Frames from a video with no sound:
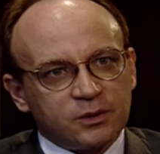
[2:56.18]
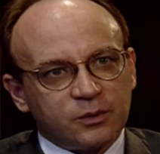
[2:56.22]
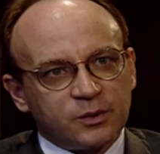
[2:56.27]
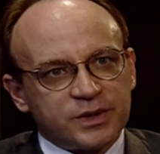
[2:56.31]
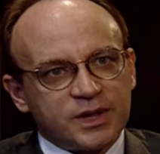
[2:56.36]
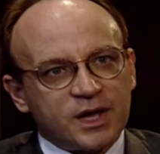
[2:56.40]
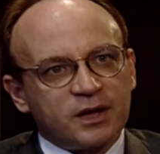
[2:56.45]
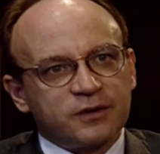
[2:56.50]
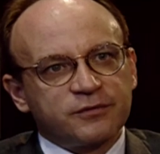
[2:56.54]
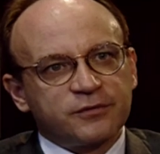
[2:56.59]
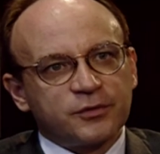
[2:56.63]

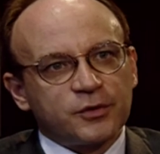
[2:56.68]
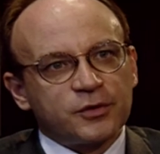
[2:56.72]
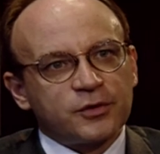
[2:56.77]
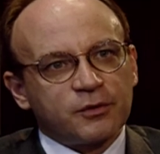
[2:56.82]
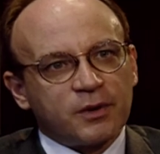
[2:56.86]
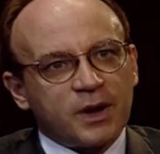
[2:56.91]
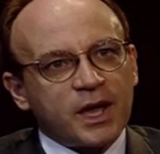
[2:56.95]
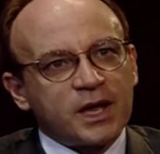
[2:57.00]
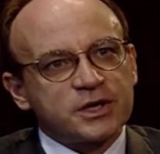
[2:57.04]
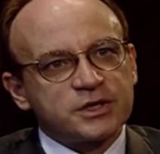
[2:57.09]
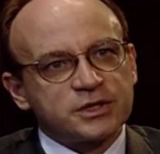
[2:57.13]
without further
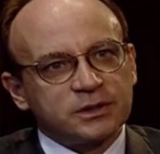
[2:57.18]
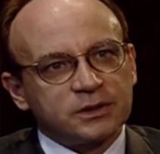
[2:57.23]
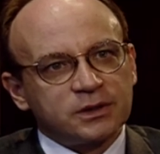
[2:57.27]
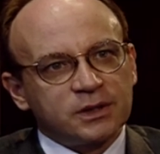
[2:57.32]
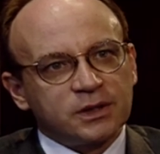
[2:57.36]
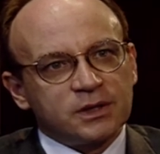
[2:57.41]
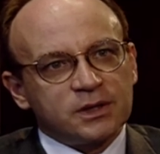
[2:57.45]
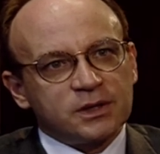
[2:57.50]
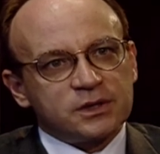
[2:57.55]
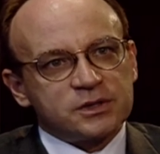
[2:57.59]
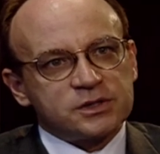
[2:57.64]
action.
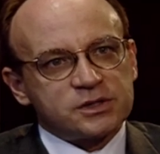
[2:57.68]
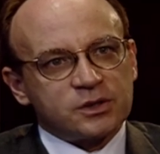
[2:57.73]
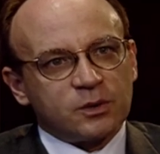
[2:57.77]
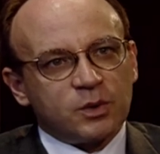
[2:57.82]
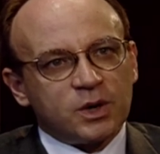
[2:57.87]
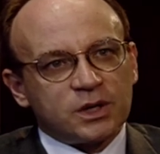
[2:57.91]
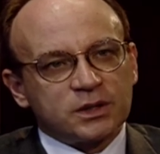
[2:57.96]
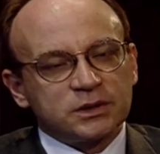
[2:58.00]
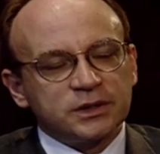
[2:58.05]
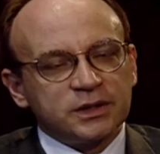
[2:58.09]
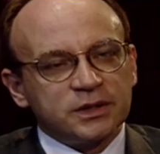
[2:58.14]
So
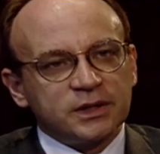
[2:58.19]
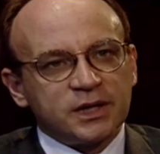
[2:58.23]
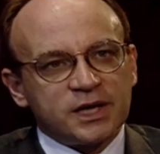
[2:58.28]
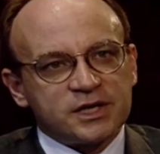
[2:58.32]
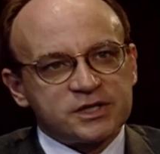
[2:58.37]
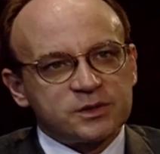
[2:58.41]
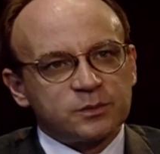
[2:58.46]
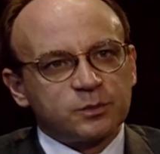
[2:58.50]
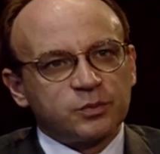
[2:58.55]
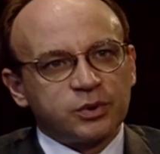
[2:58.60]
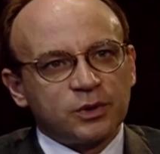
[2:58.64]
while Clinton
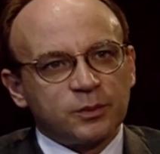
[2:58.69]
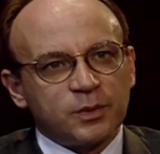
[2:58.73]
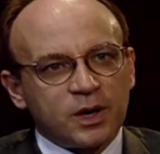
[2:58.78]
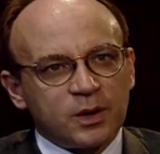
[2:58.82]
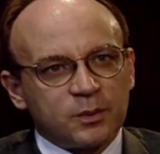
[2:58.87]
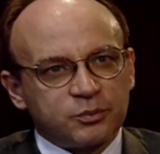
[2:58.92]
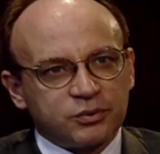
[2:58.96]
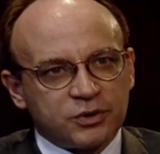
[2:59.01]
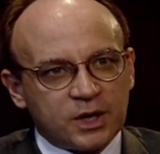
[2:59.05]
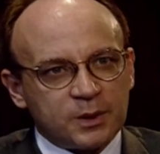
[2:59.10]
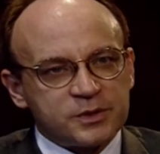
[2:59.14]
hasn't prom
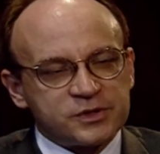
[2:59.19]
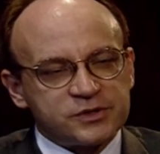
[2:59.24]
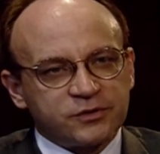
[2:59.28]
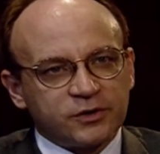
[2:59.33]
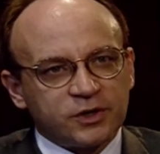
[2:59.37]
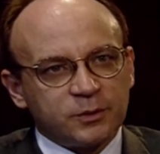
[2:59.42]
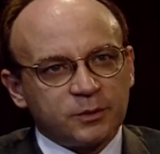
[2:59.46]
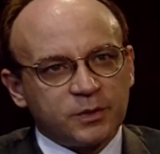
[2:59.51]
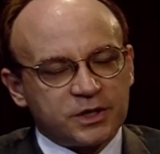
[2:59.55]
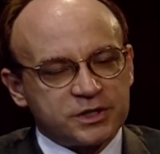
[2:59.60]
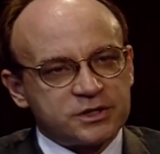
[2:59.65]
promised
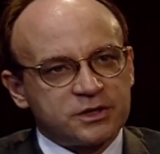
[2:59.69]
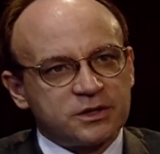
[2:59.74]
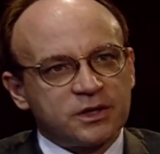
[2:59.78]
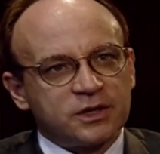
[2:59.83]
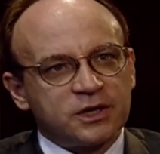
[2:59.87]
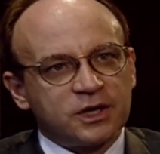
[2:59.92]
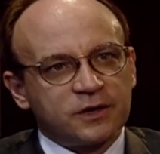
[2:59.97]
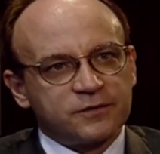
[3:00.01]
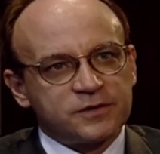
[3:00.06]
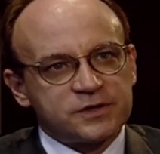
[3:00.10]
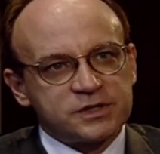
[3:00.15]
very much on the
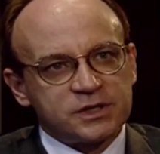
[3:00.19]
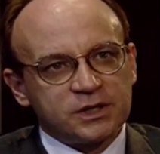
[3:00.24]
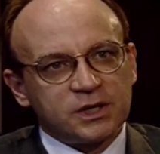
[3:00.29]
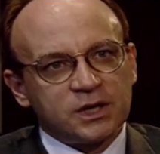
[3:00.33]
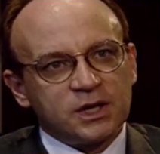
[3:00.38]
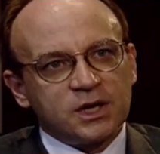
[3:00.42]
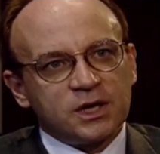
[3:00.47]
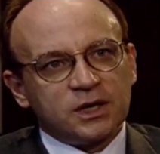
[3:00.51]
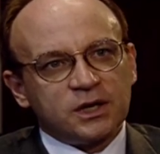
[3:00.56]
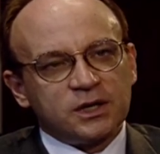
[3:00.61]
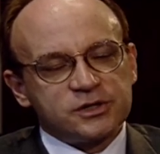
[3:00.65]
deficit,
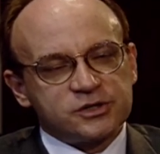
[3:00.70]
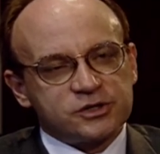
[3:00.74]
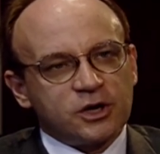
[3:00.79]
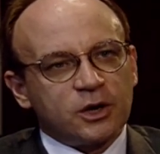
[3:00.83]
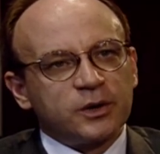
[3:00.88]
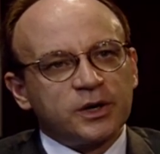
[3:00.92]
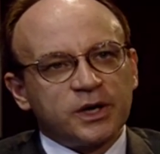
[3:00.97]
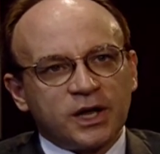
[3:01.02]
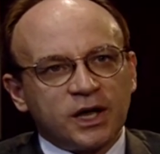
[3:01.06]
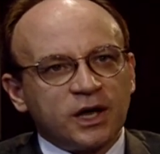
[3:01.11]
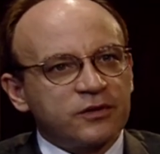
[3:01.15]
he's
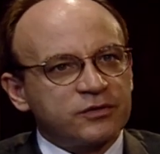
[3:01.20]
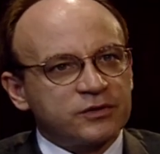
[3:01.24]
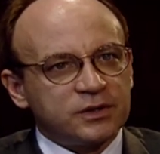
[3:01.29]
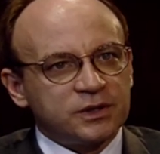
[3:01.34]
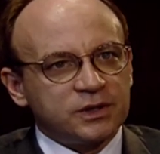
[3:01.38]
going to have to